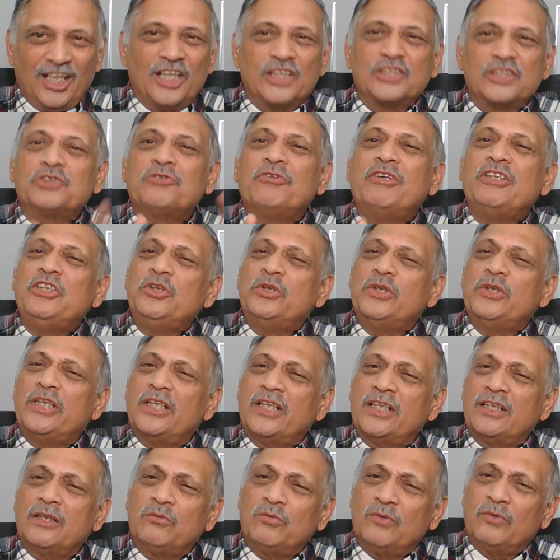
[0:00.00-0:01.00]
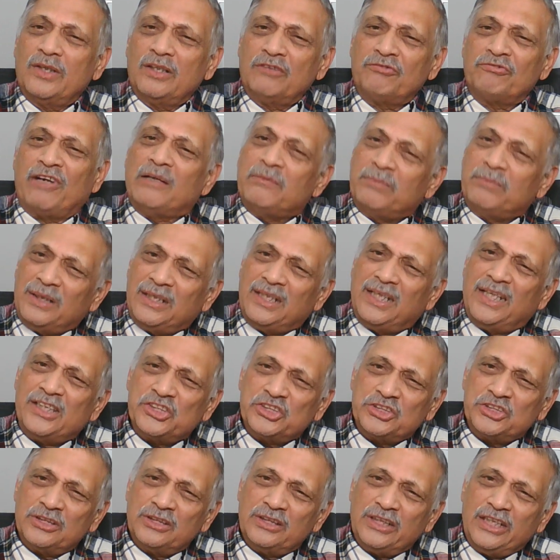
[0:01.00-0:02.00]
So when you hear the word
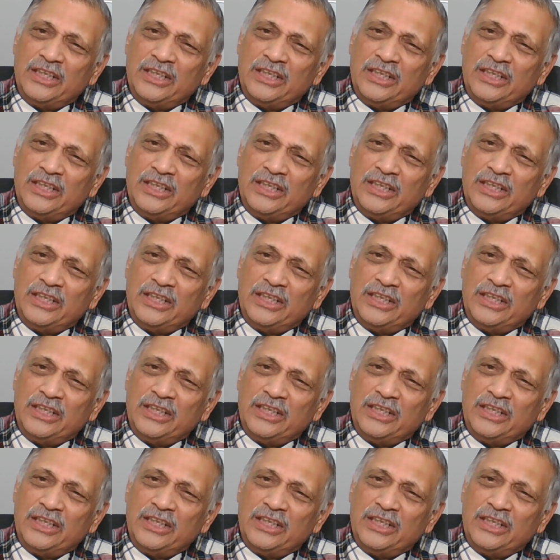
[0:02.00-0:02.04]
fibrillation,